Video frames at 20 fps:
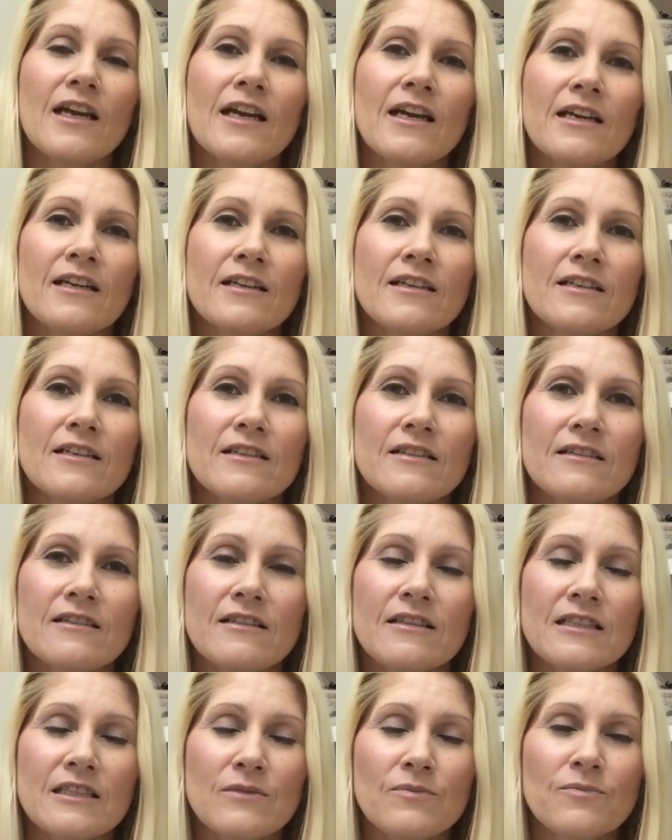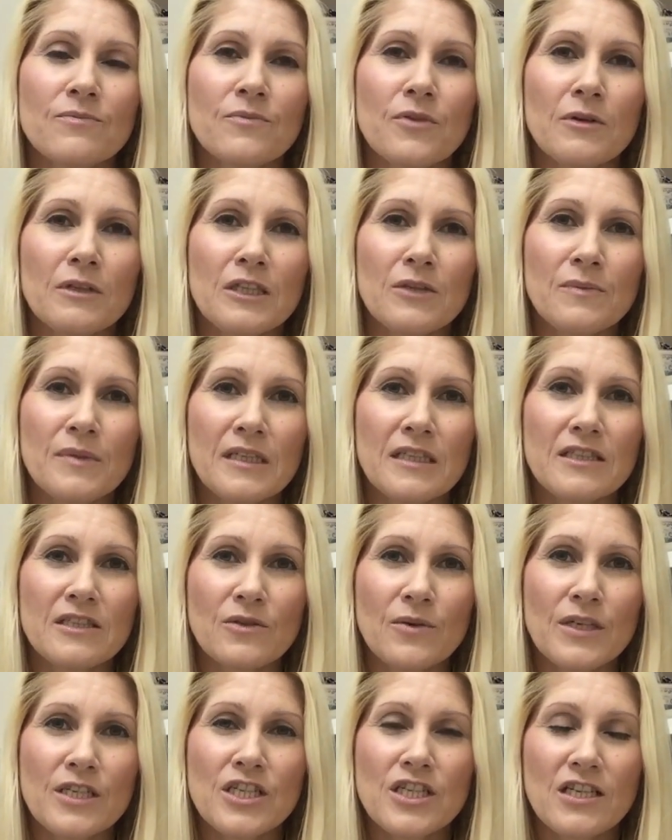And it's probably the biggest
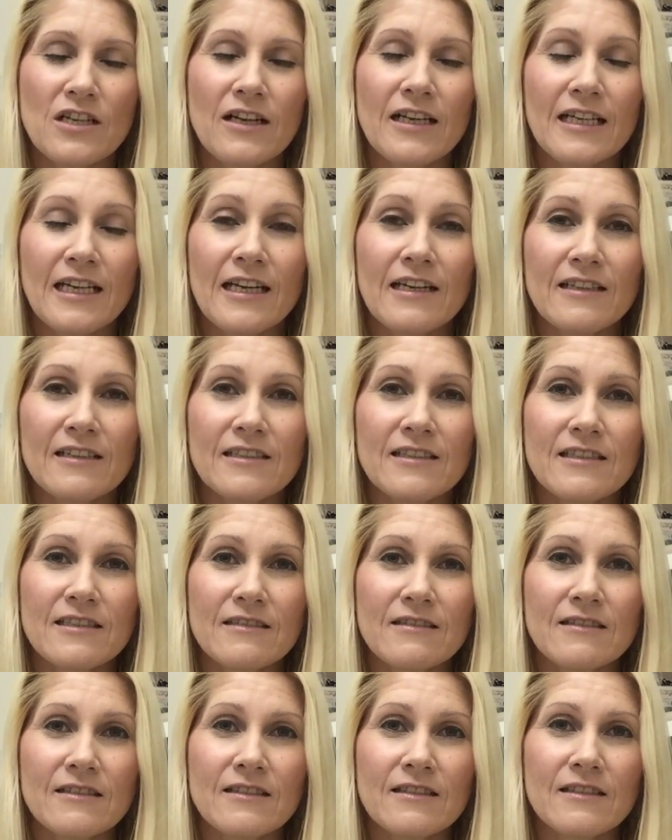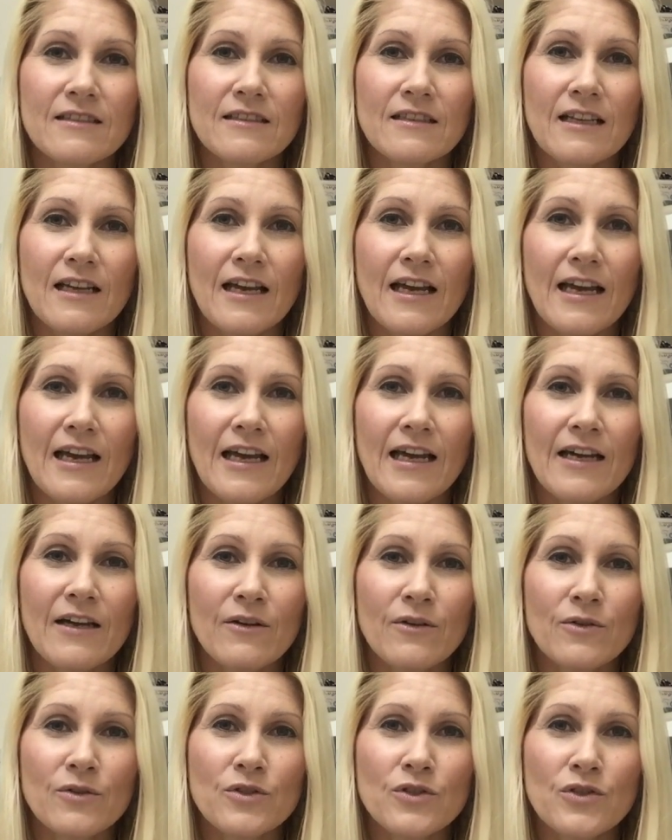question I get is,
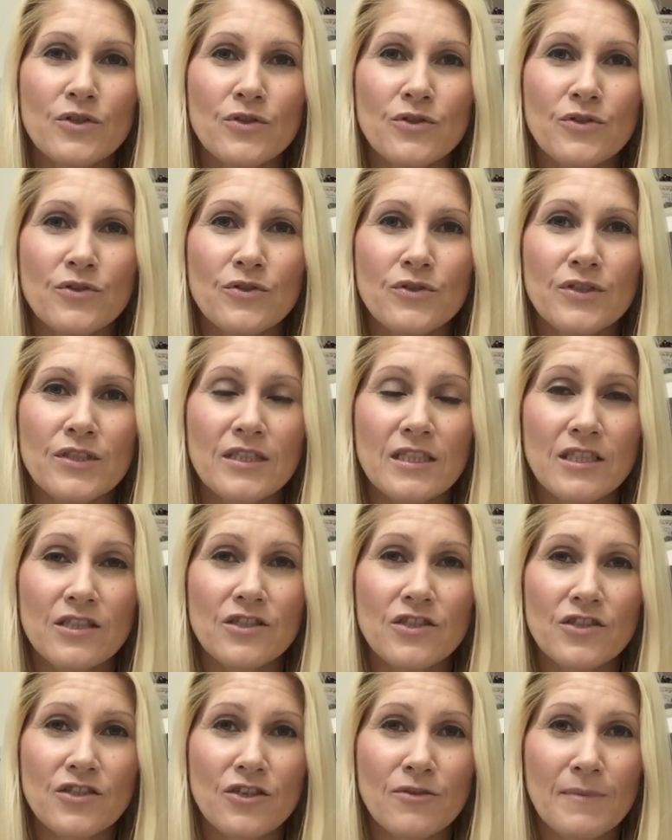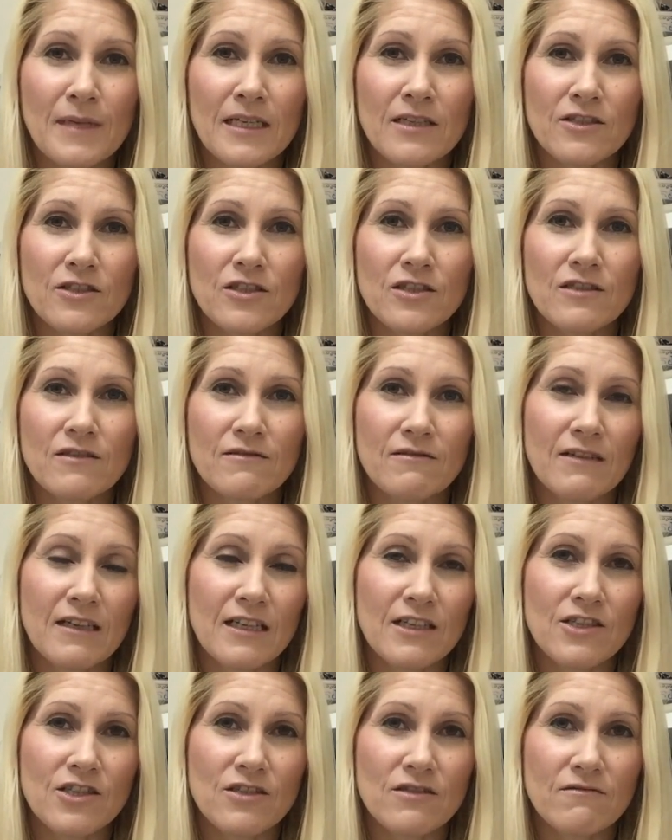how do you stitch so much
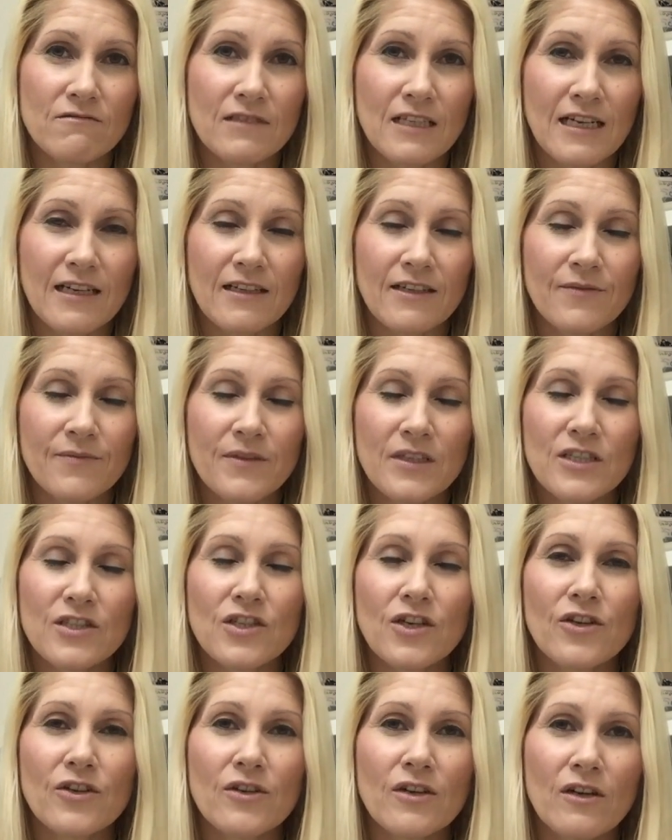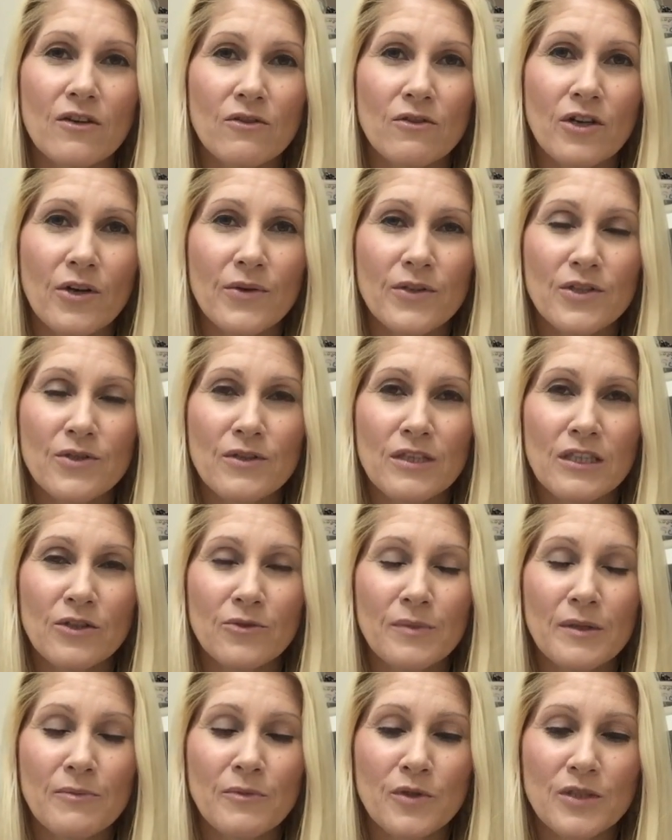each day? So I'll go into a little
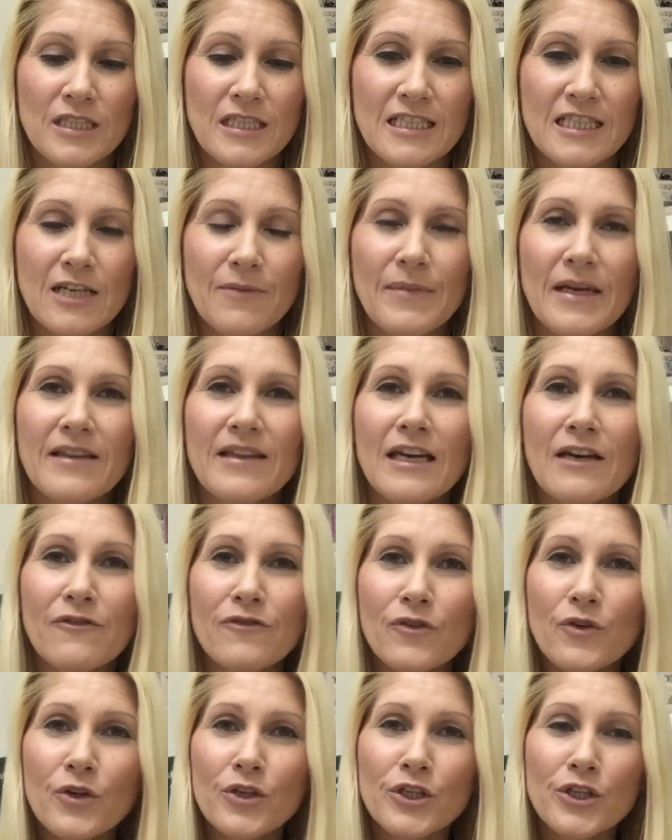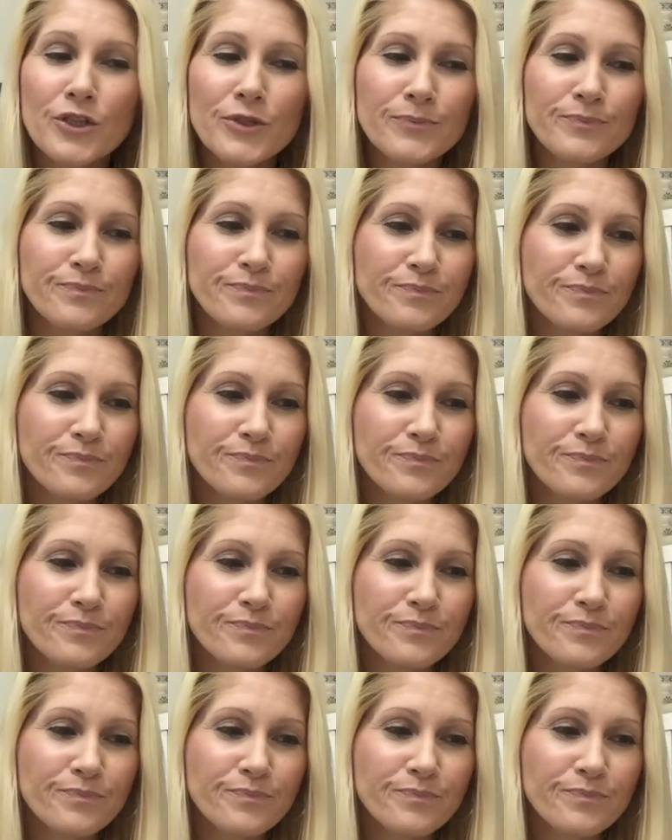bit more detail about that for you.